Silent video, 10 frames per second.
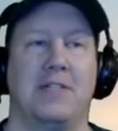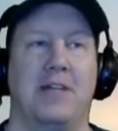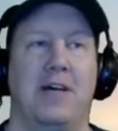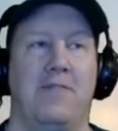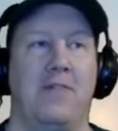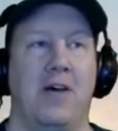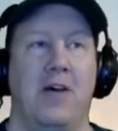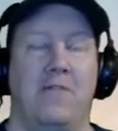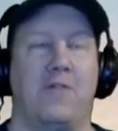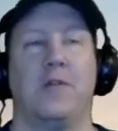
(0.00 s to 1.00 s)
stuff
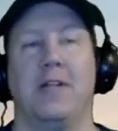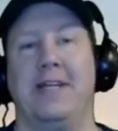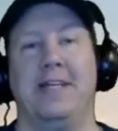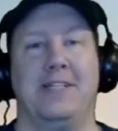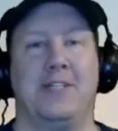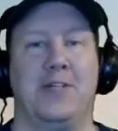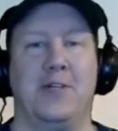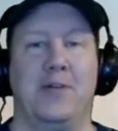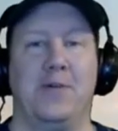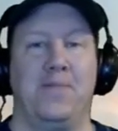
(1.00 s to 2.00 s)
for Lineage
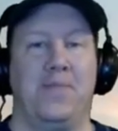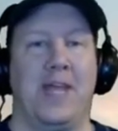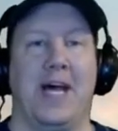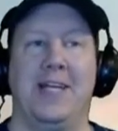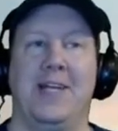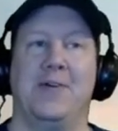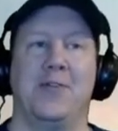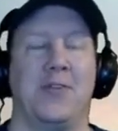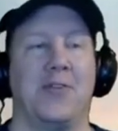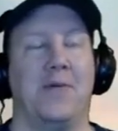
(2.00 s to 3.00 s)
2, I know
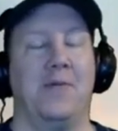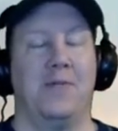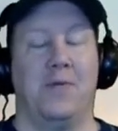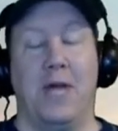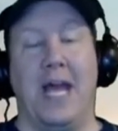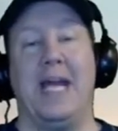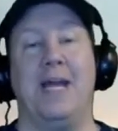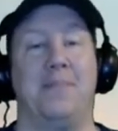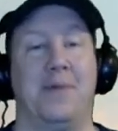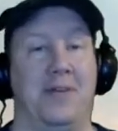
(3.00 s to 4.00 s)
that they're
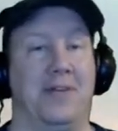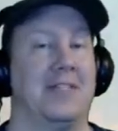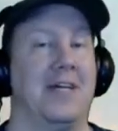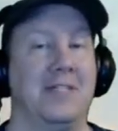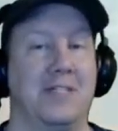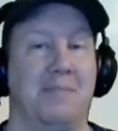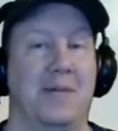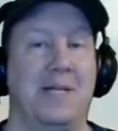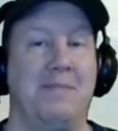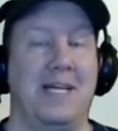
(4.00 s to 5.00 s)
a, putting tons of
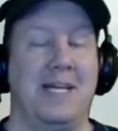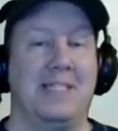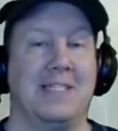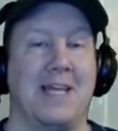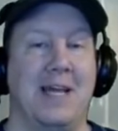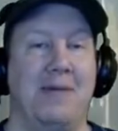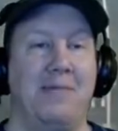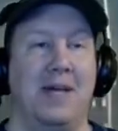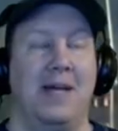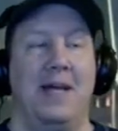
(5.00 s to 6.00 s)
money behind this game,
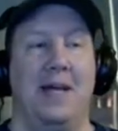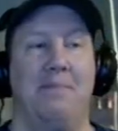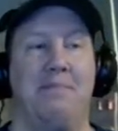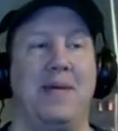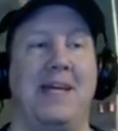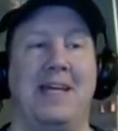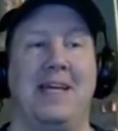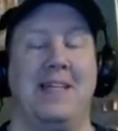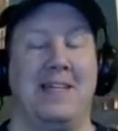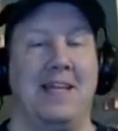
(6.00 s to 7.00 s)
and
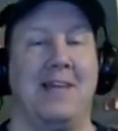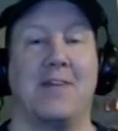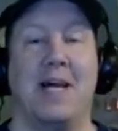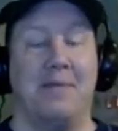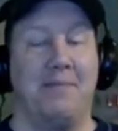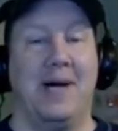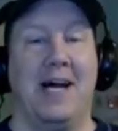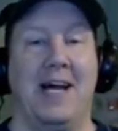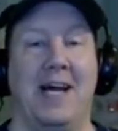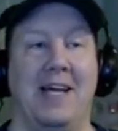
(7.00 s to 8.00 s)
B, they've gotten
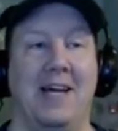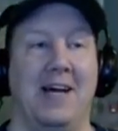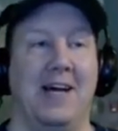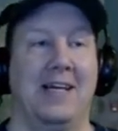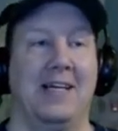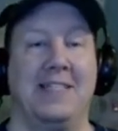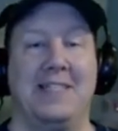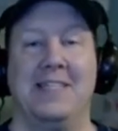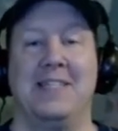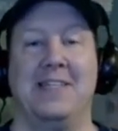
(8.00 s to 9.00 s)
my uh,
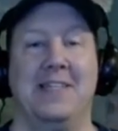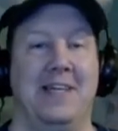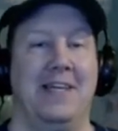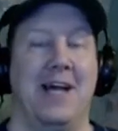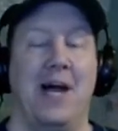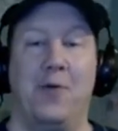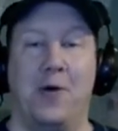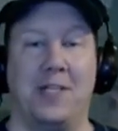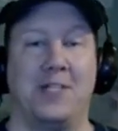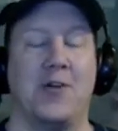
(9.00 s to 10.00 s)
attention and I
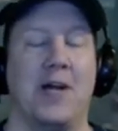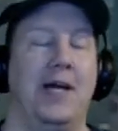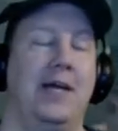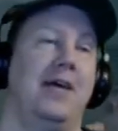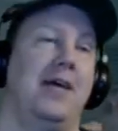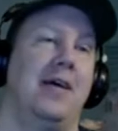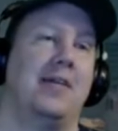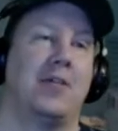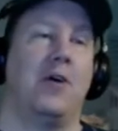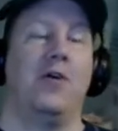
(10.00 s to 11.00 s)
want to try it.
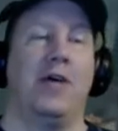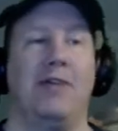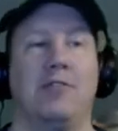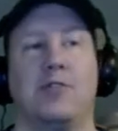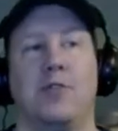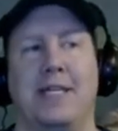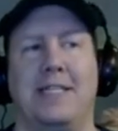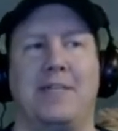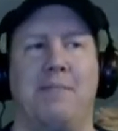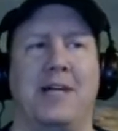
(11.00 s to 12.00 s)
So it was
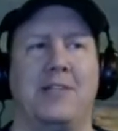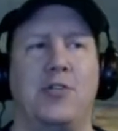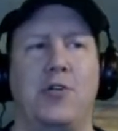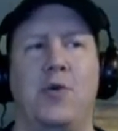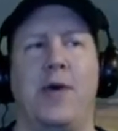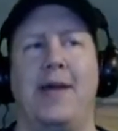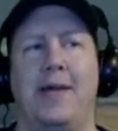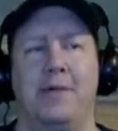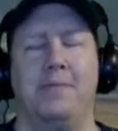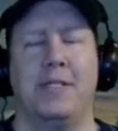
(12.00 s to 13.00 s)
released about 2
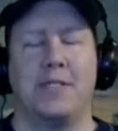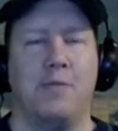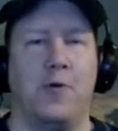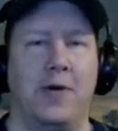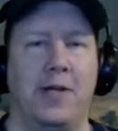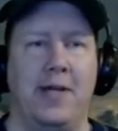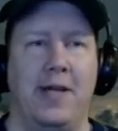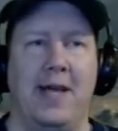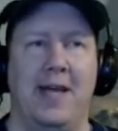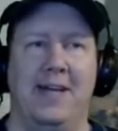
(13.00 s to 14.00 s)
a.m. this morning,
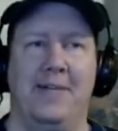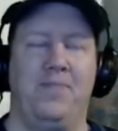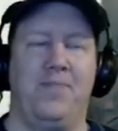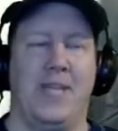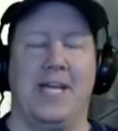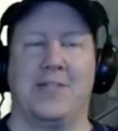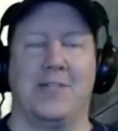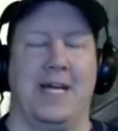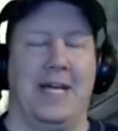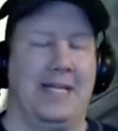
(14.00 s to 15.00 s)
and
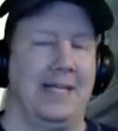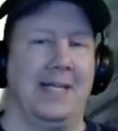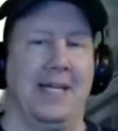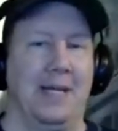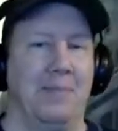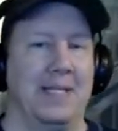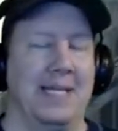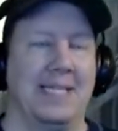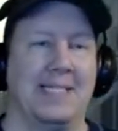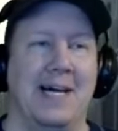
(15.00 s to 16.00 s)
naturally I didn't get up at
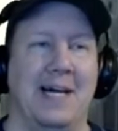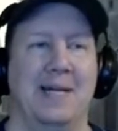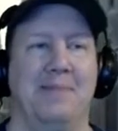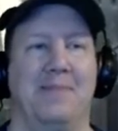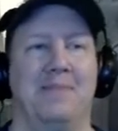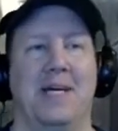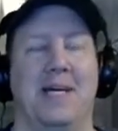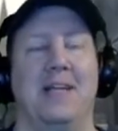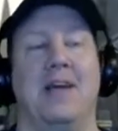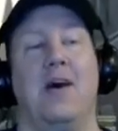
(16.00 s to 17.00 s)
that time.
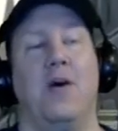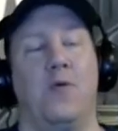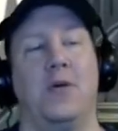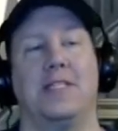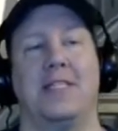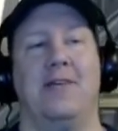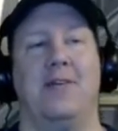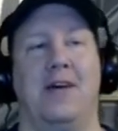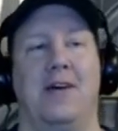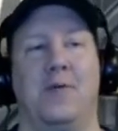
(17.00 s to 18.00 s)
But once it,
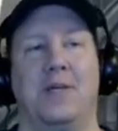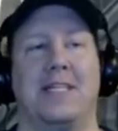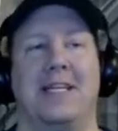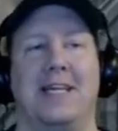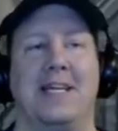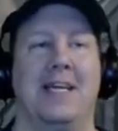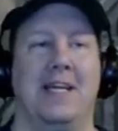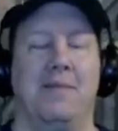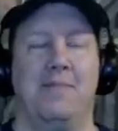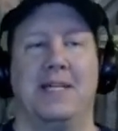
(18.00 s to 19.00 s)
uh, once I did get
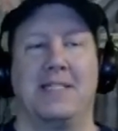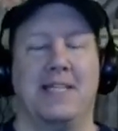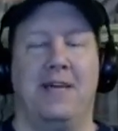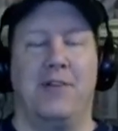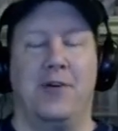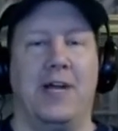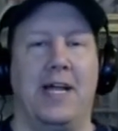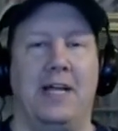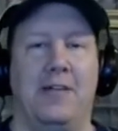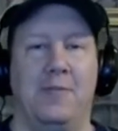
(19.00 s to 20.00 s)
up about 7 or
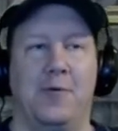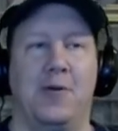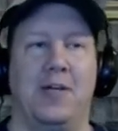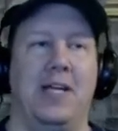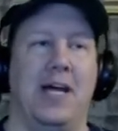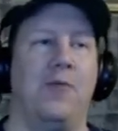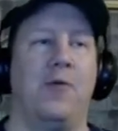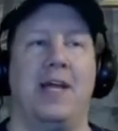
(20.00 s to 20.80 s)
8 in the morning, I went